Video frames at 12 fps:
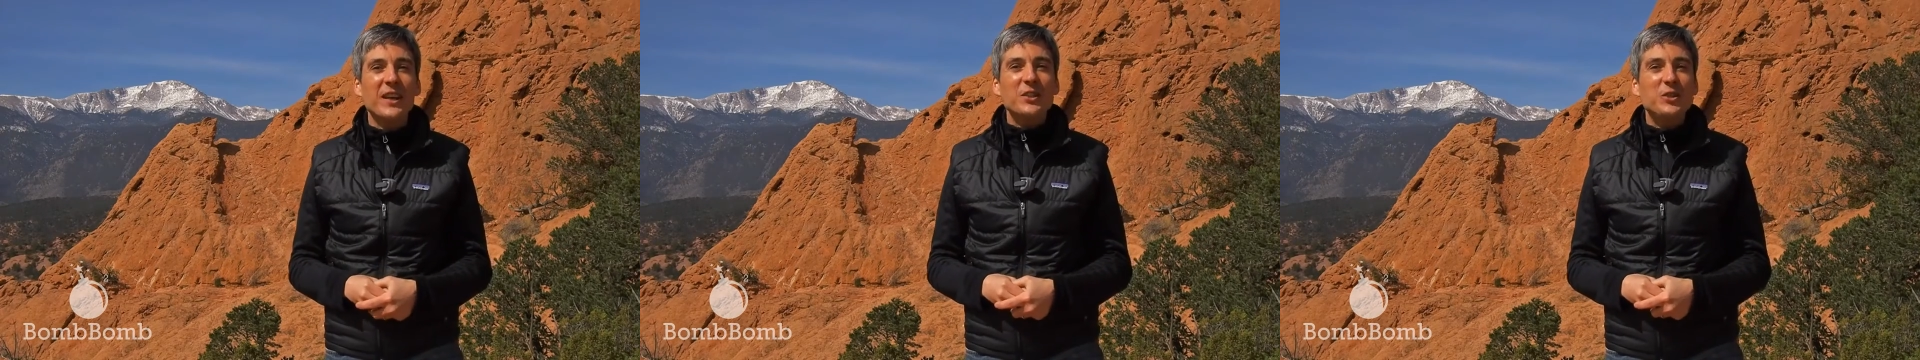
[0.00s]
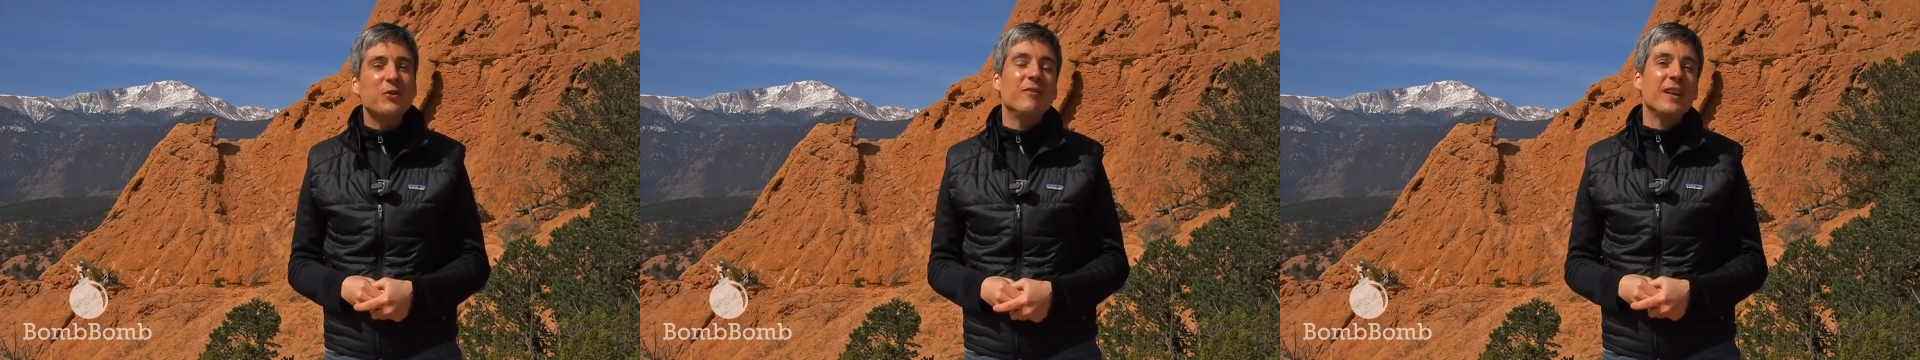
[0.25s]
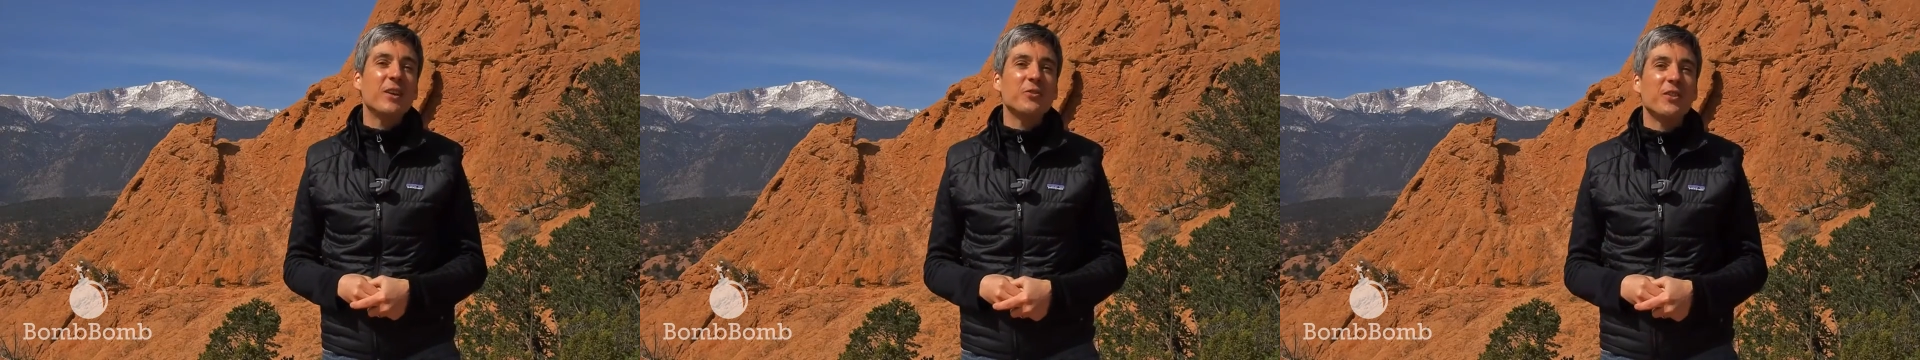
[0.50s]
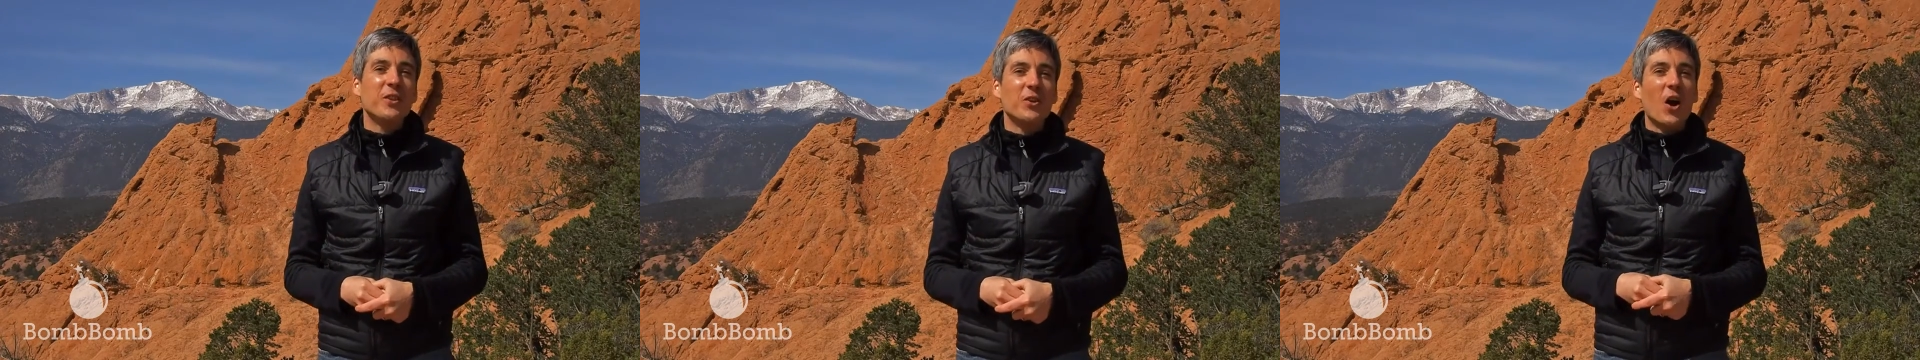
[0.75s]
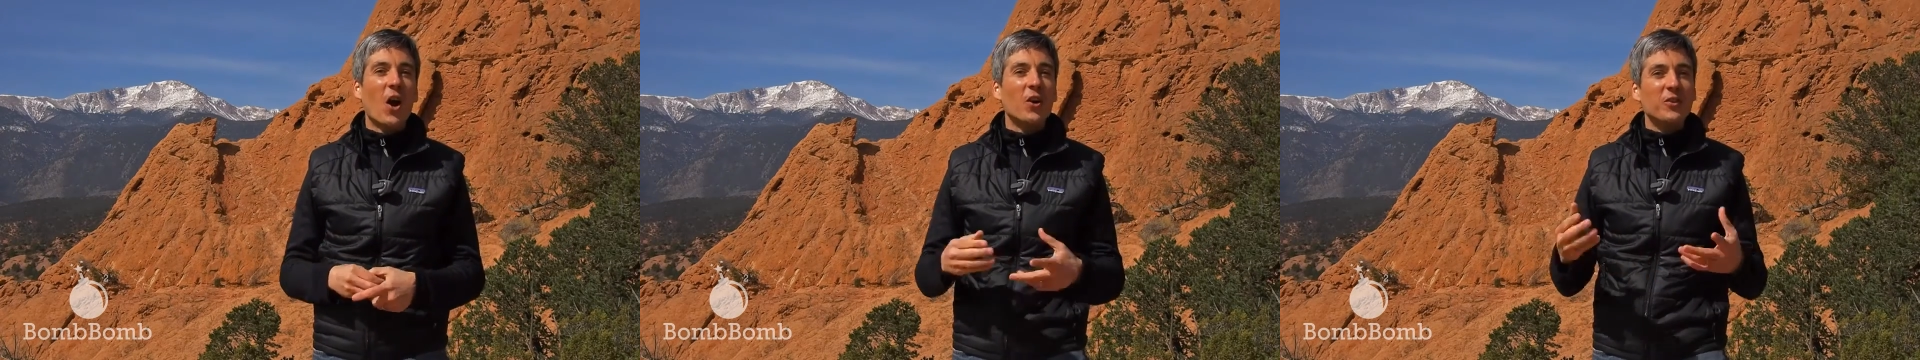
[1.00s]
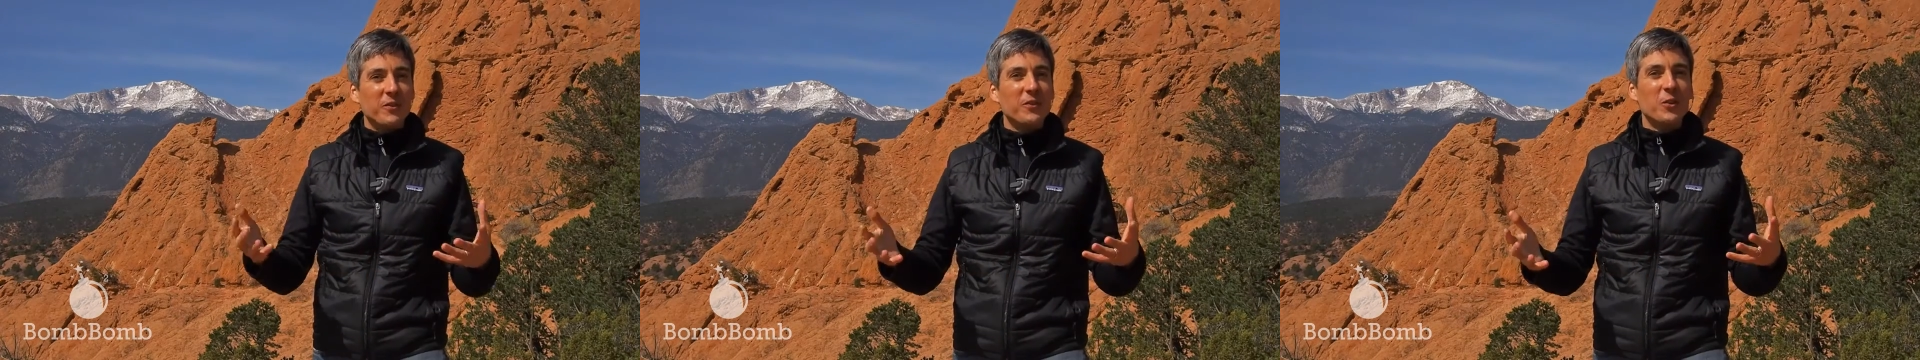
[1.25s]
shoot videos in their
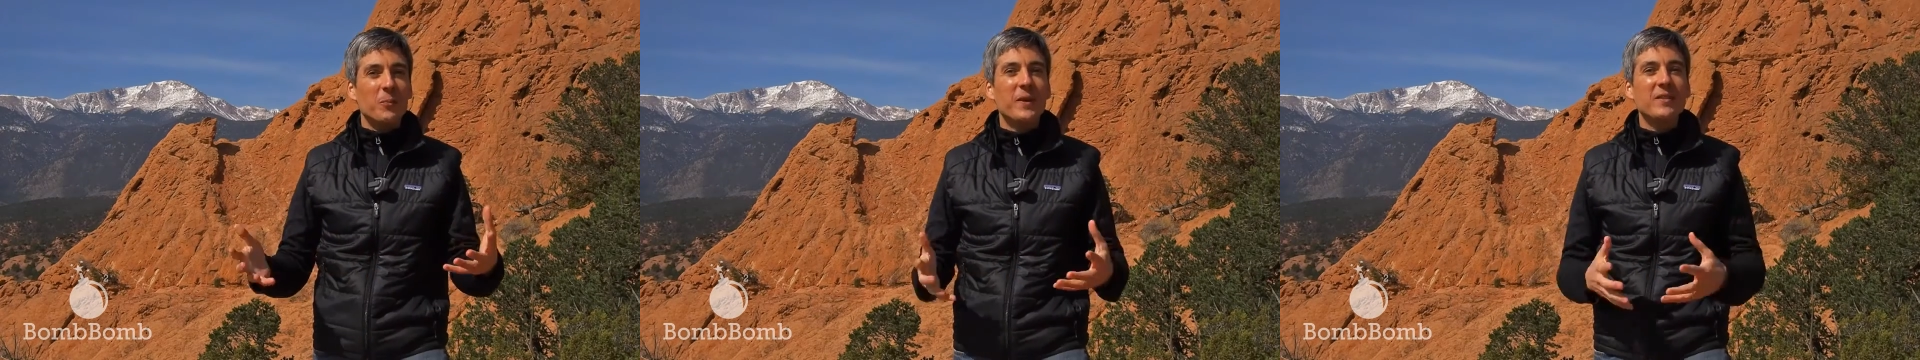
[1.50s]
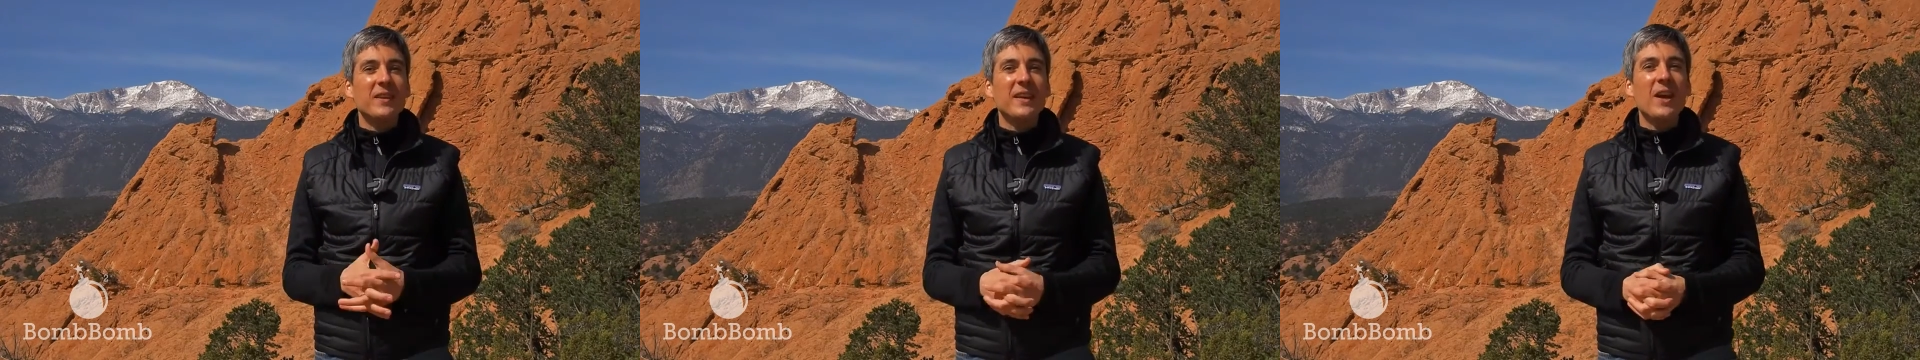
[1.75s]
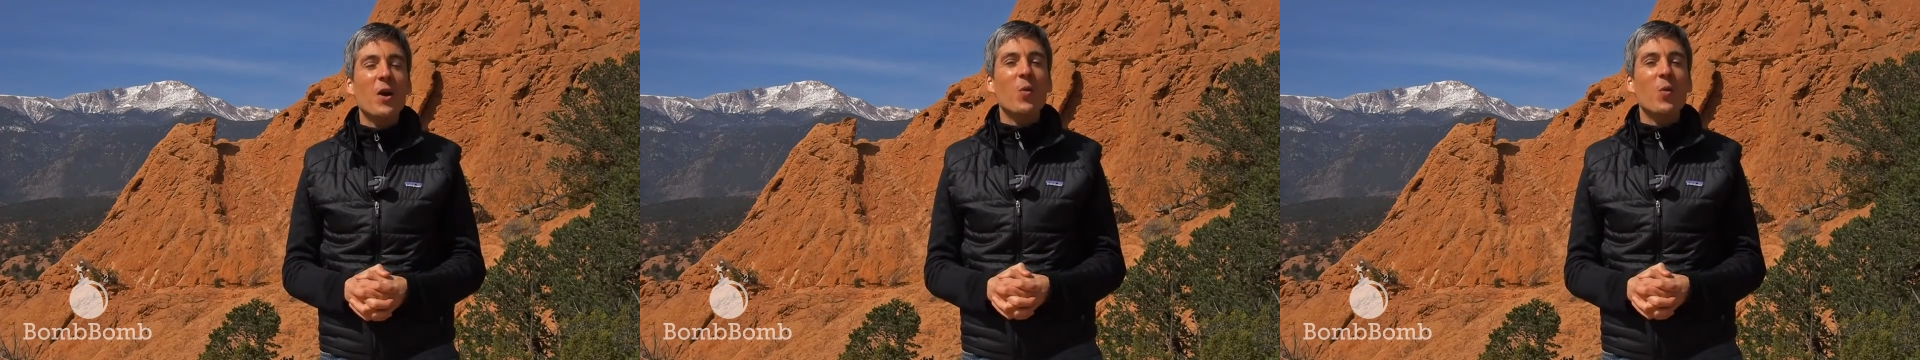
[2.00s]
cars if they're busy